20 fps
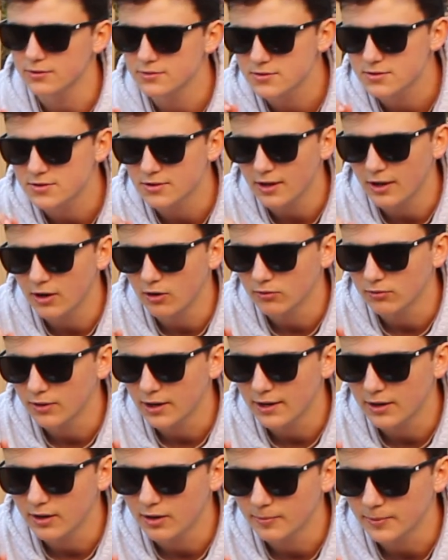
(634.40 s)
sail
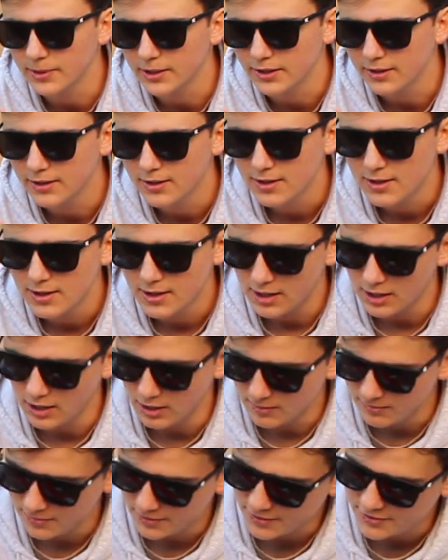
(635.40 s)
right on me.
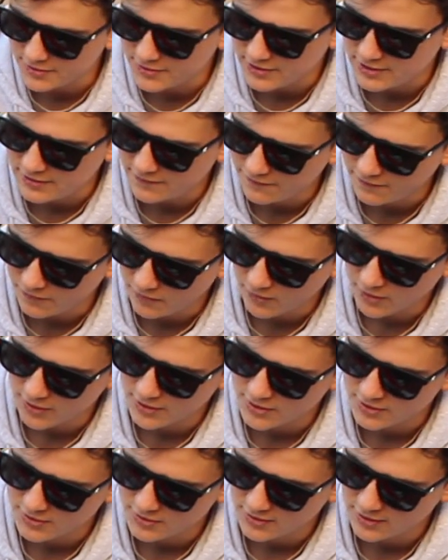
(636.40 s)
The Z
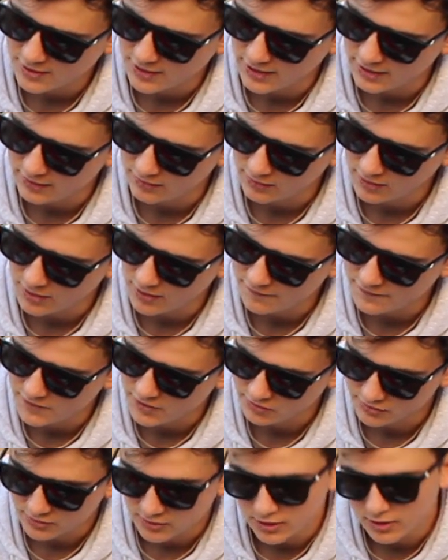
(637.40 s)
Force I love to
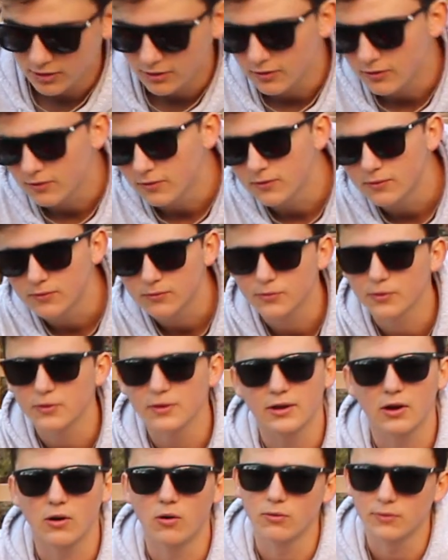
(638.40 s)
throw
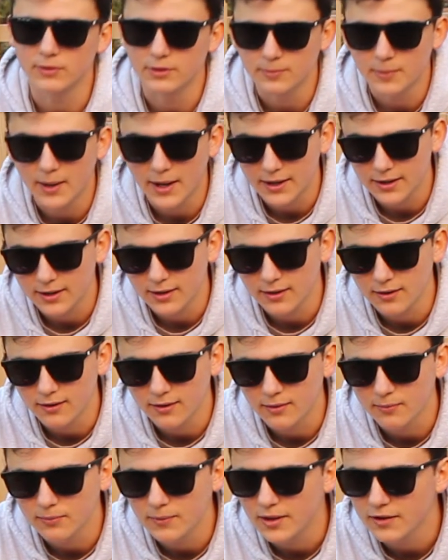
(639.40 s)
really only
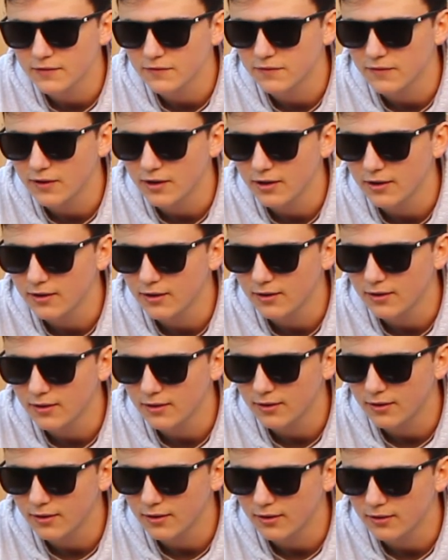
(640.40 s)
backhand. I'm not a
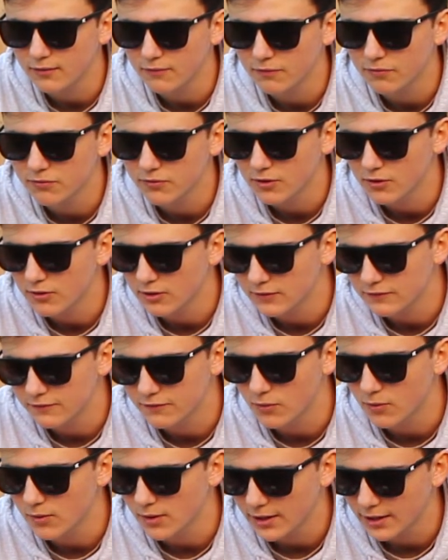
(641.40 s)
fan of throwing it
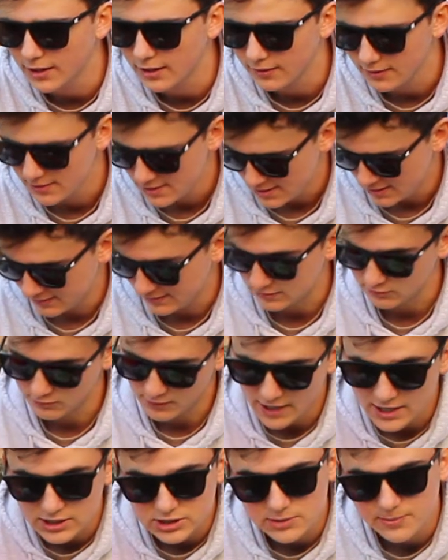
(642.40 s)
forehand. And that's
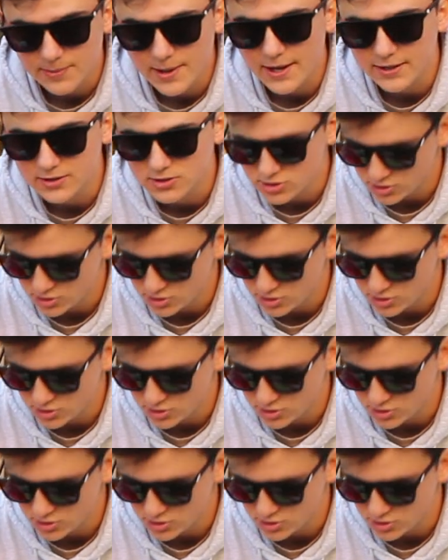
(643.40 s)
why I actually bagged